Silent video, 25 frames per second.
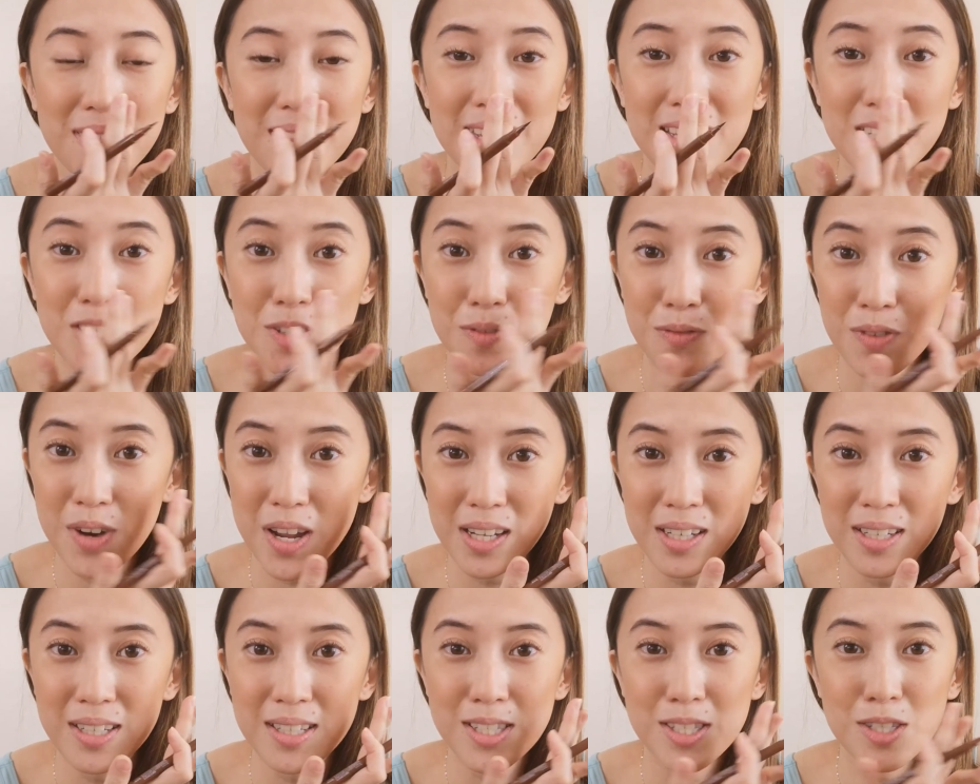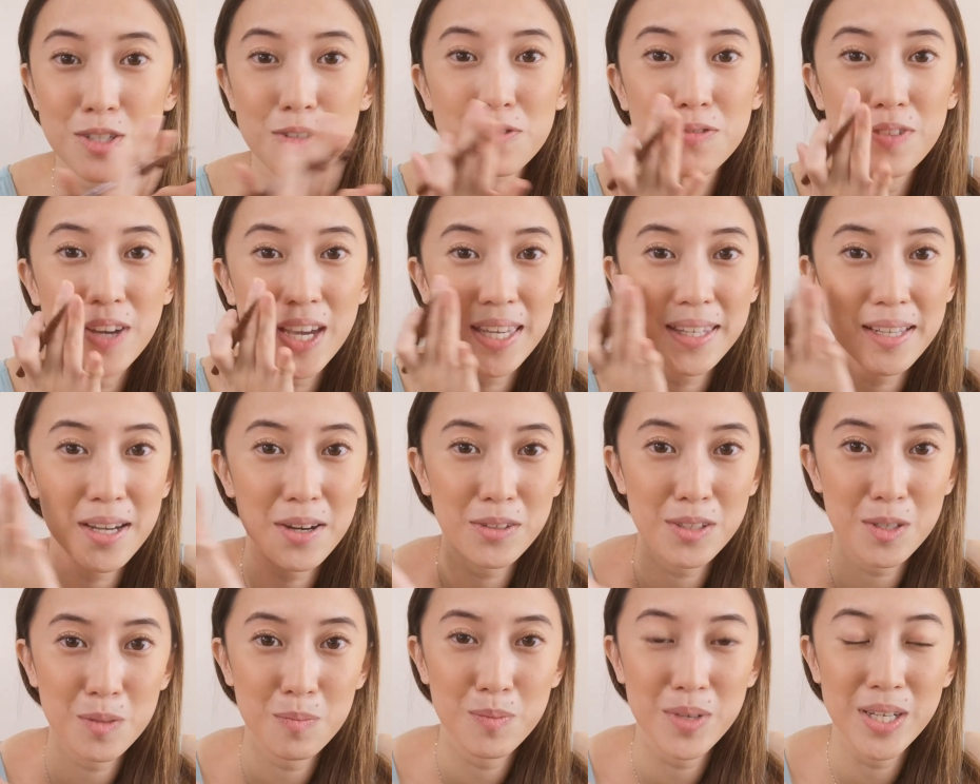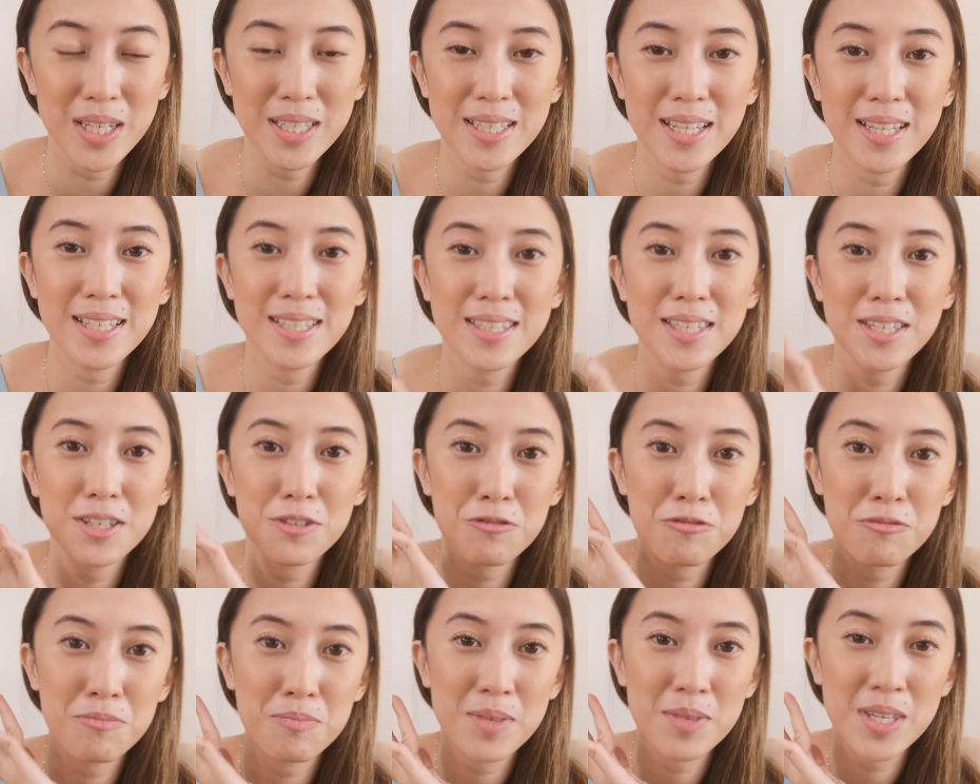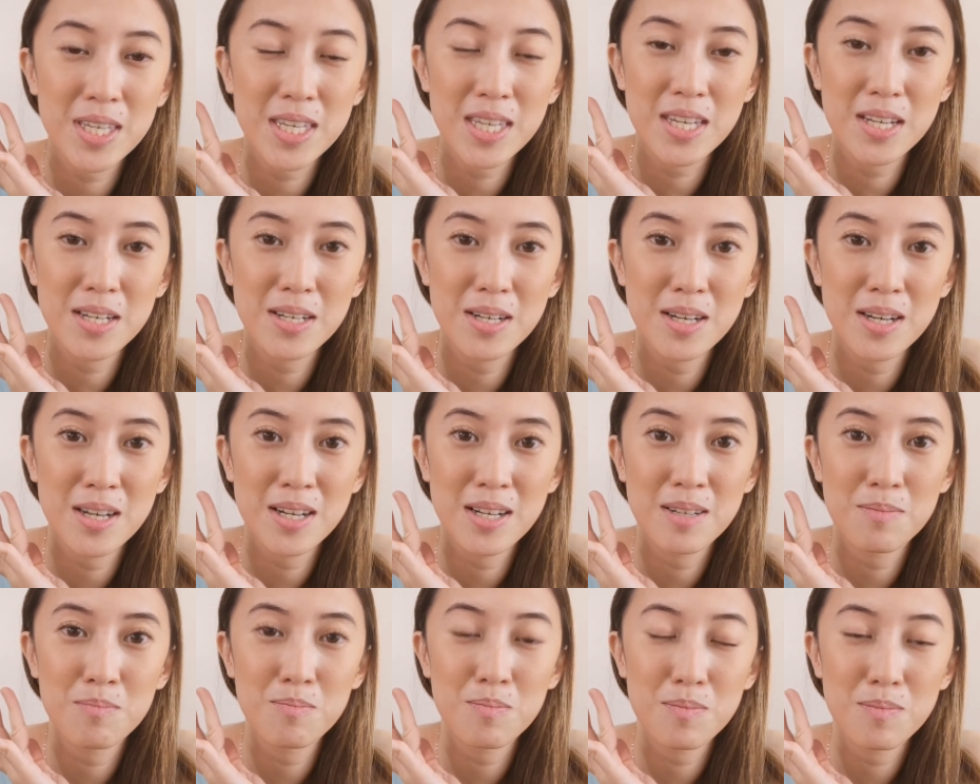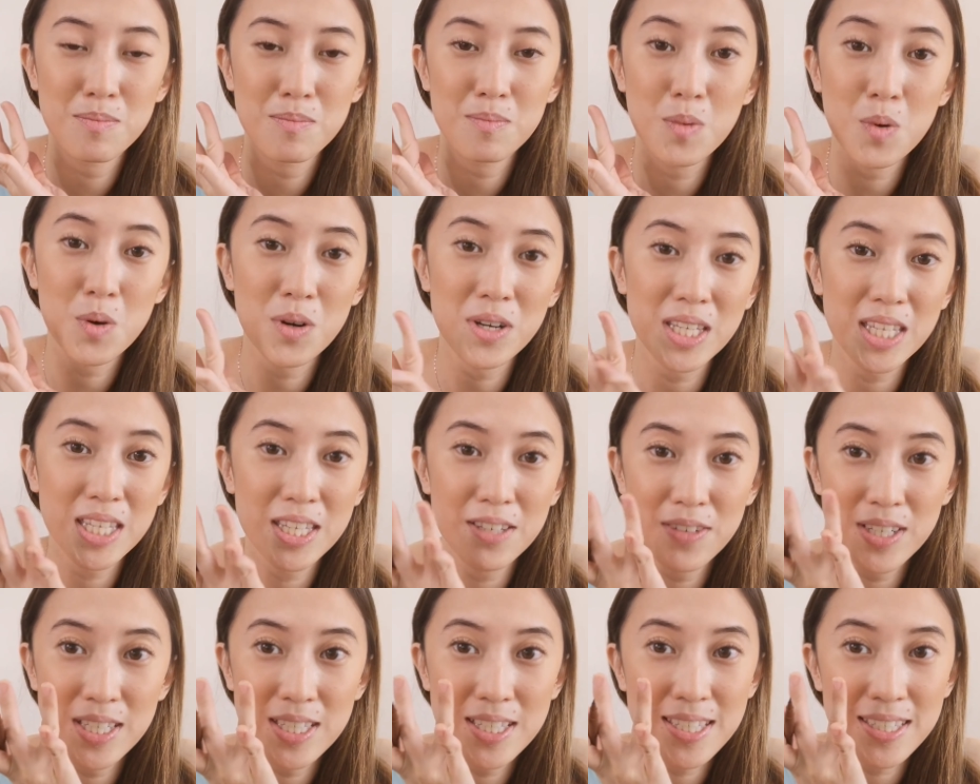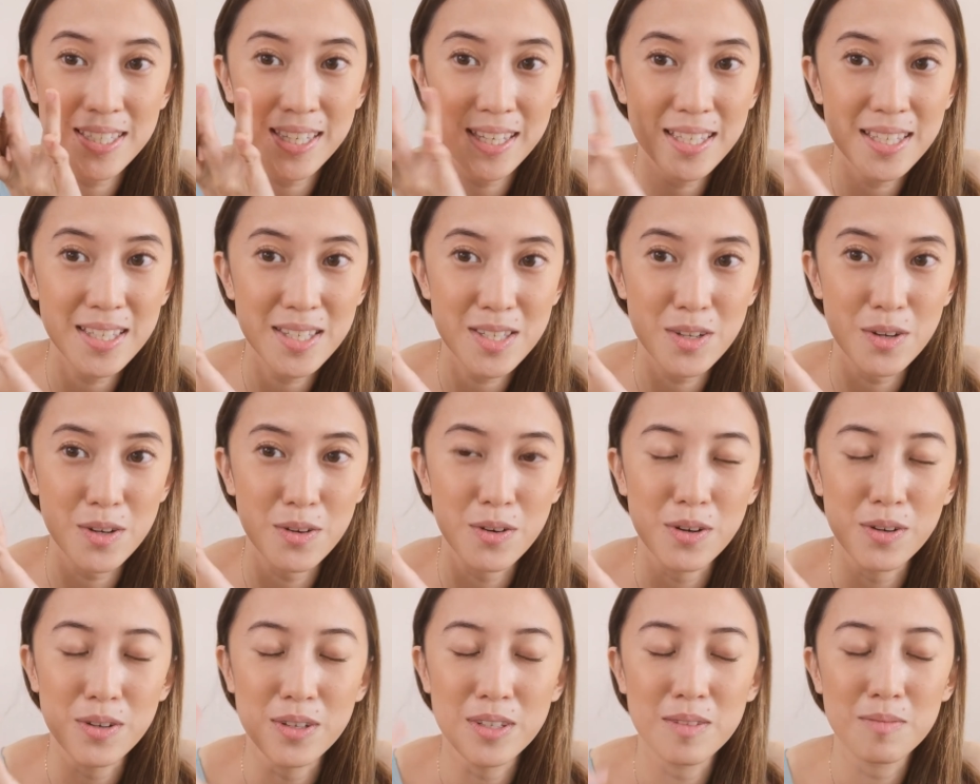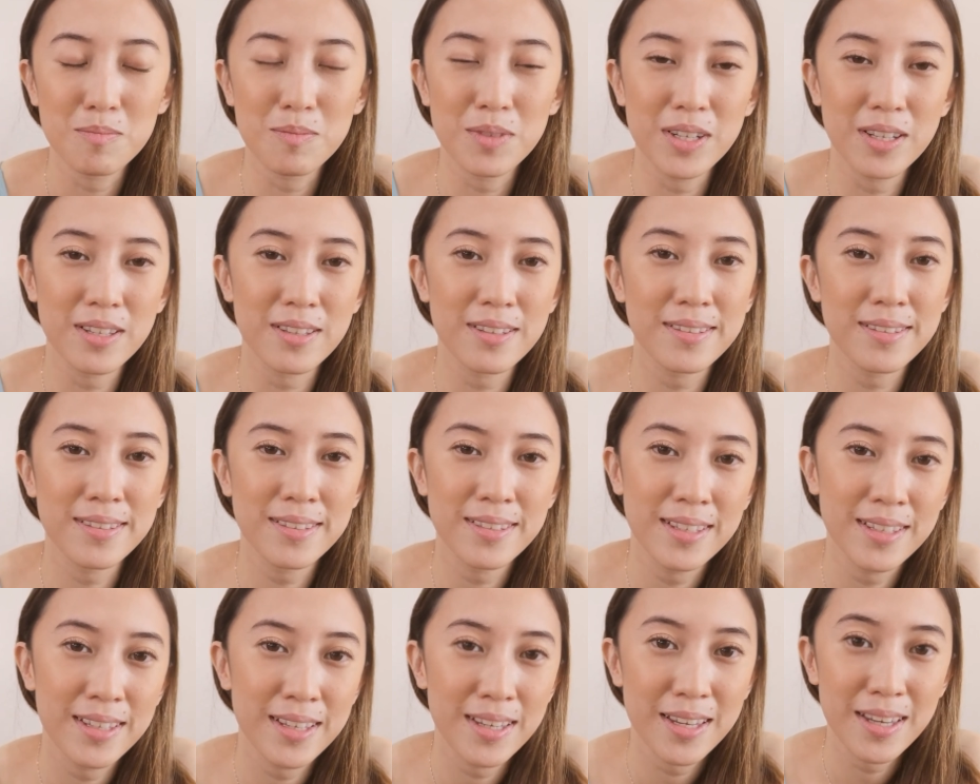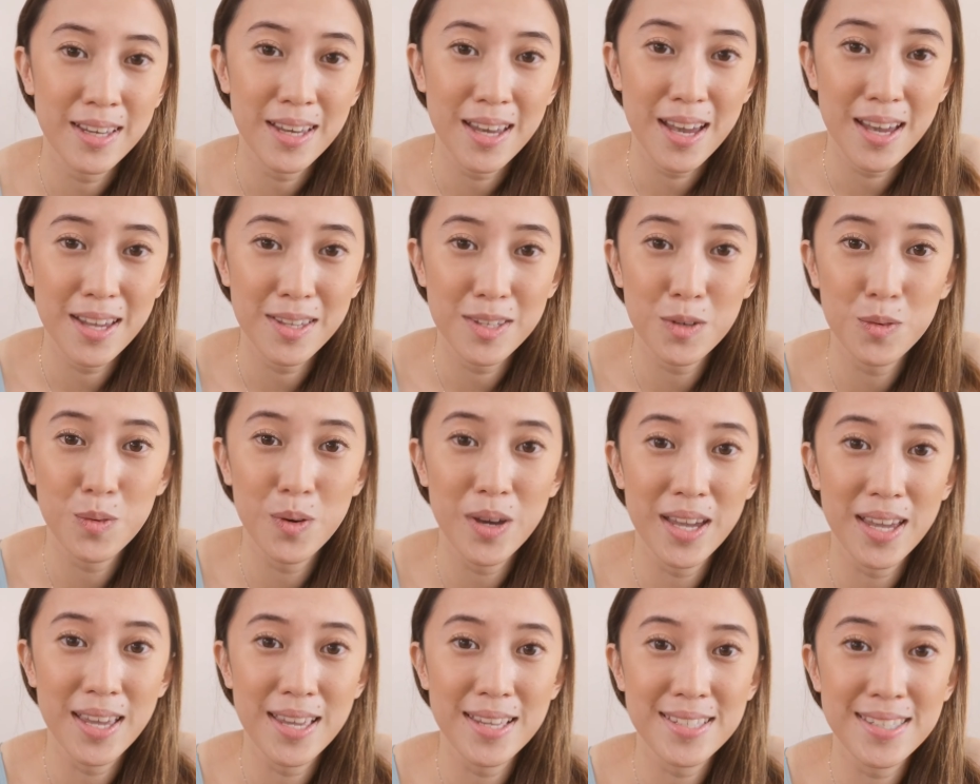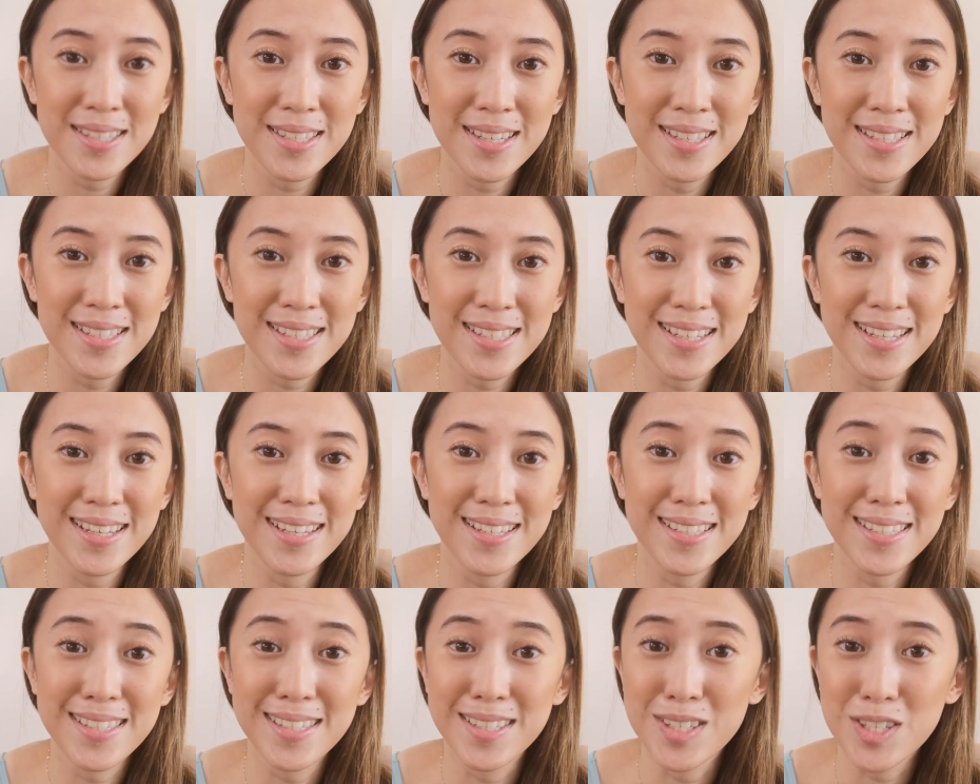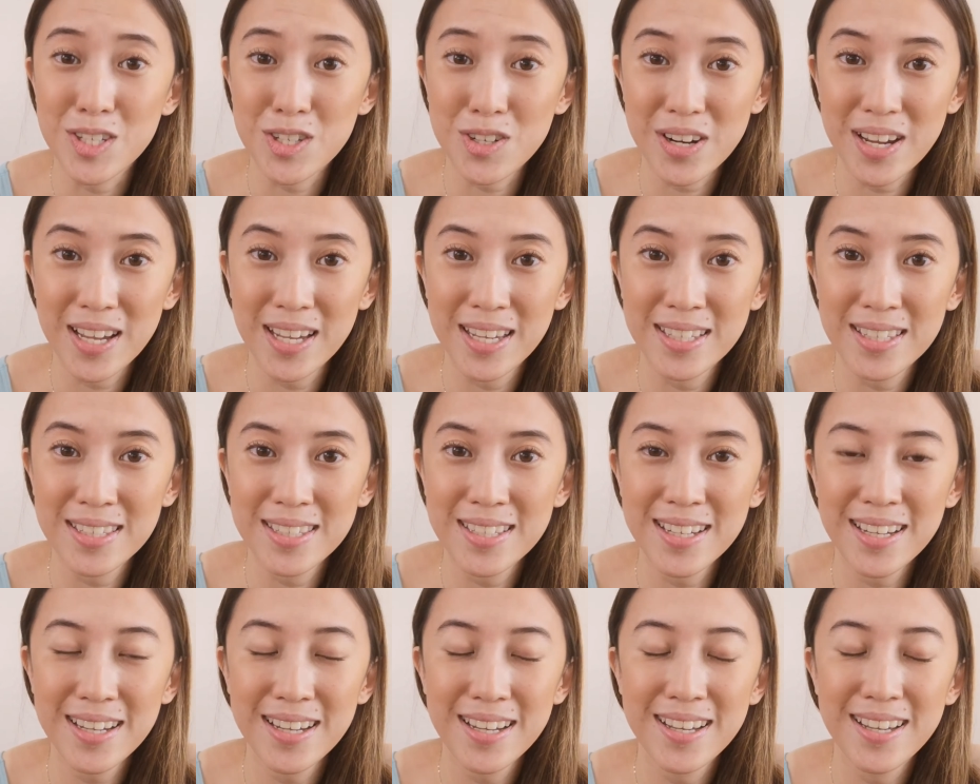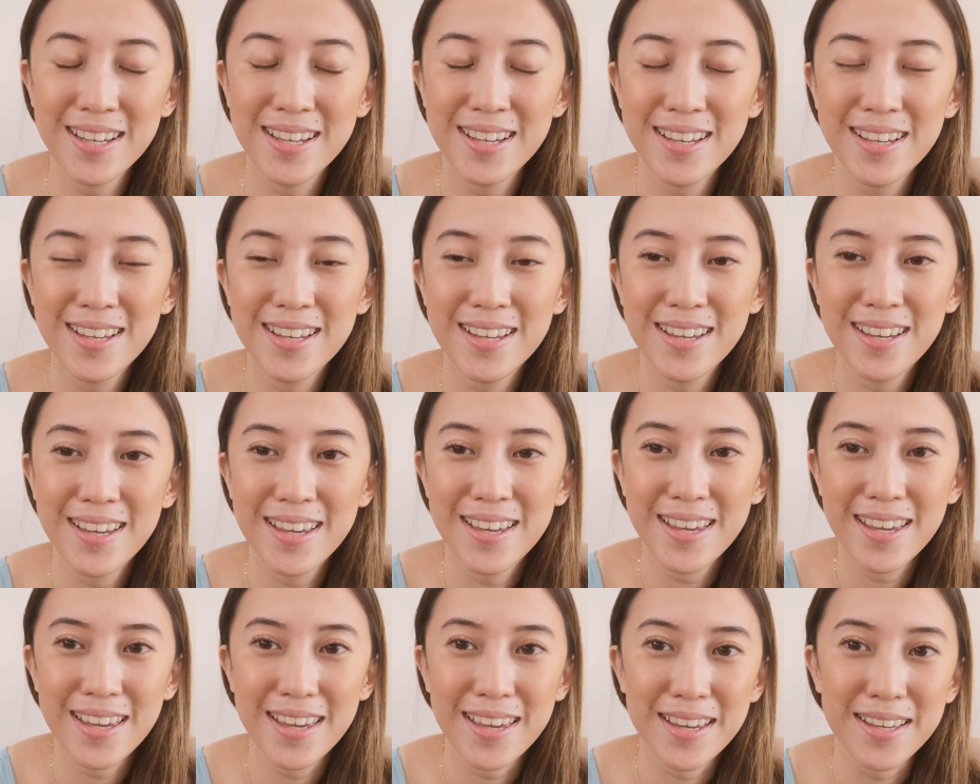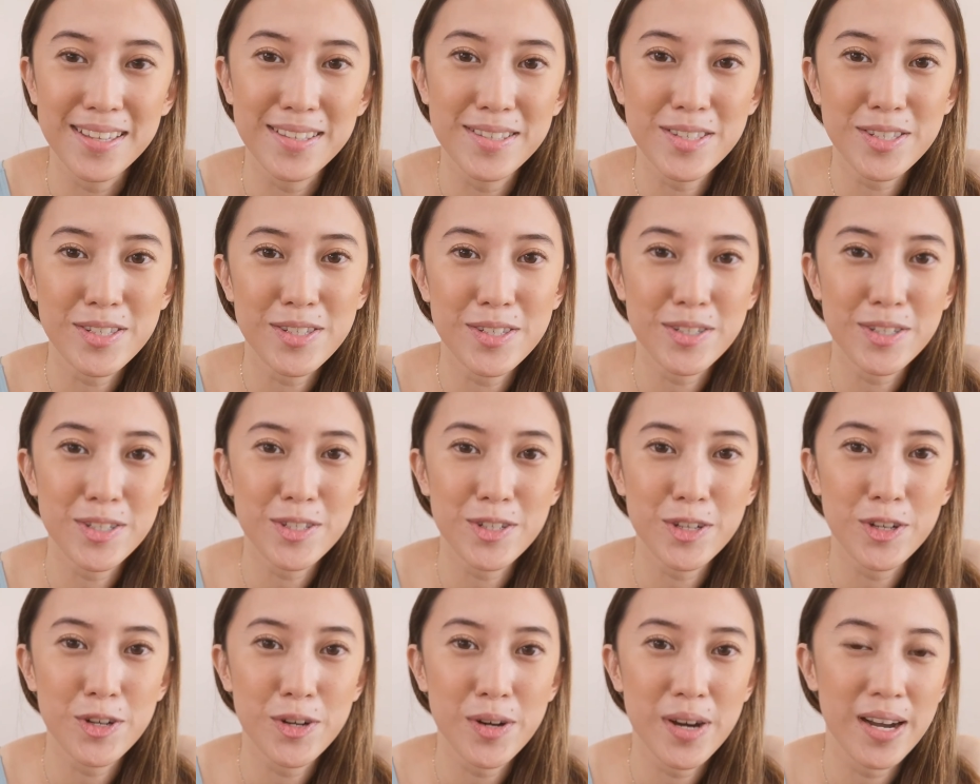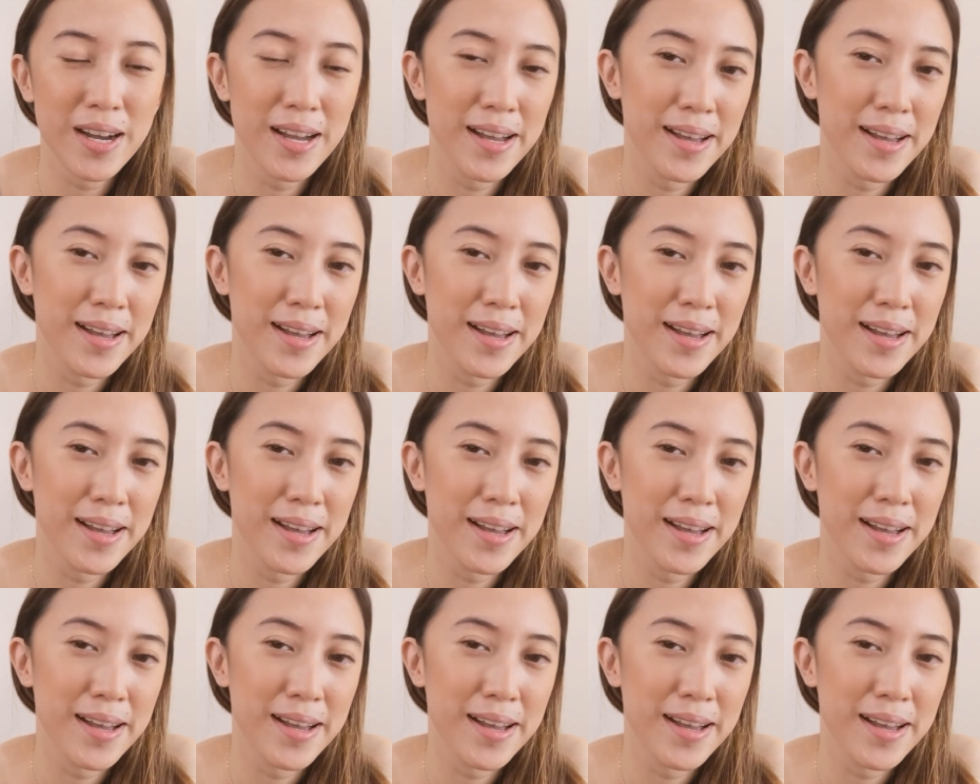these freckles to fade out a bit and give me a more even skin tone. But anyway, since it's in trend, and so